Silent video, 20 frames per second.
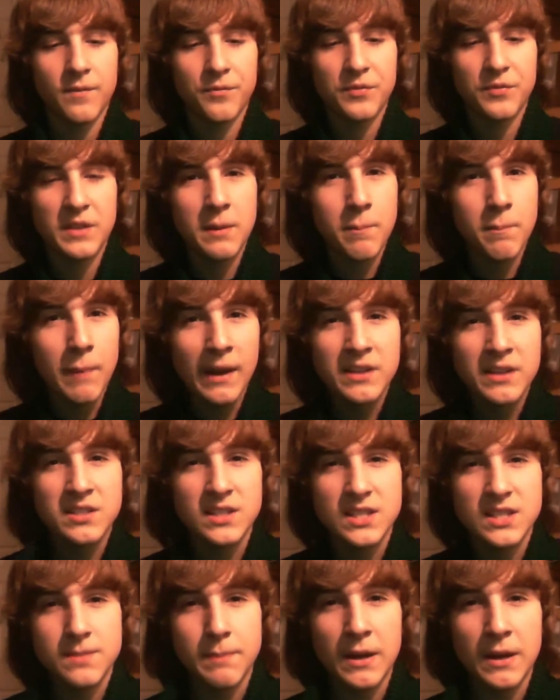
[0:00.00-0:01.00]
it makes it
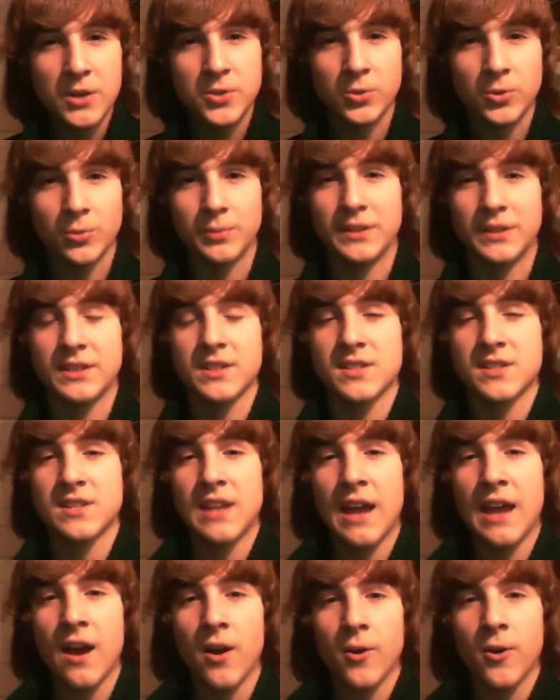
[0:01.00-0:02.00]
special, because
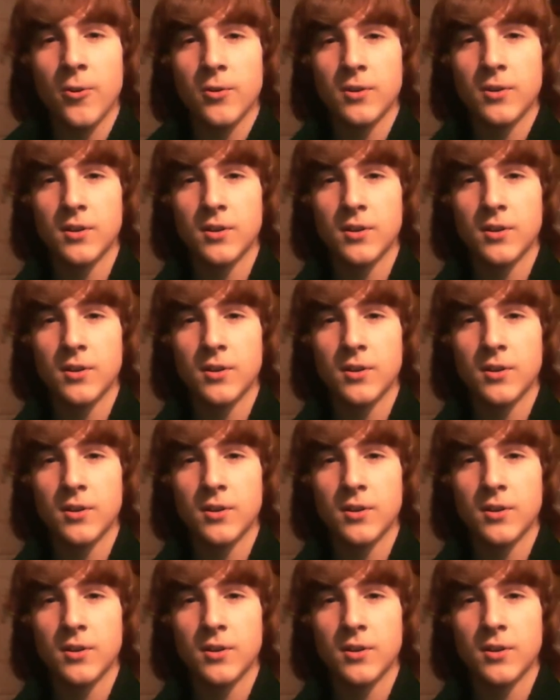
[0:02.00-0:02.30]
now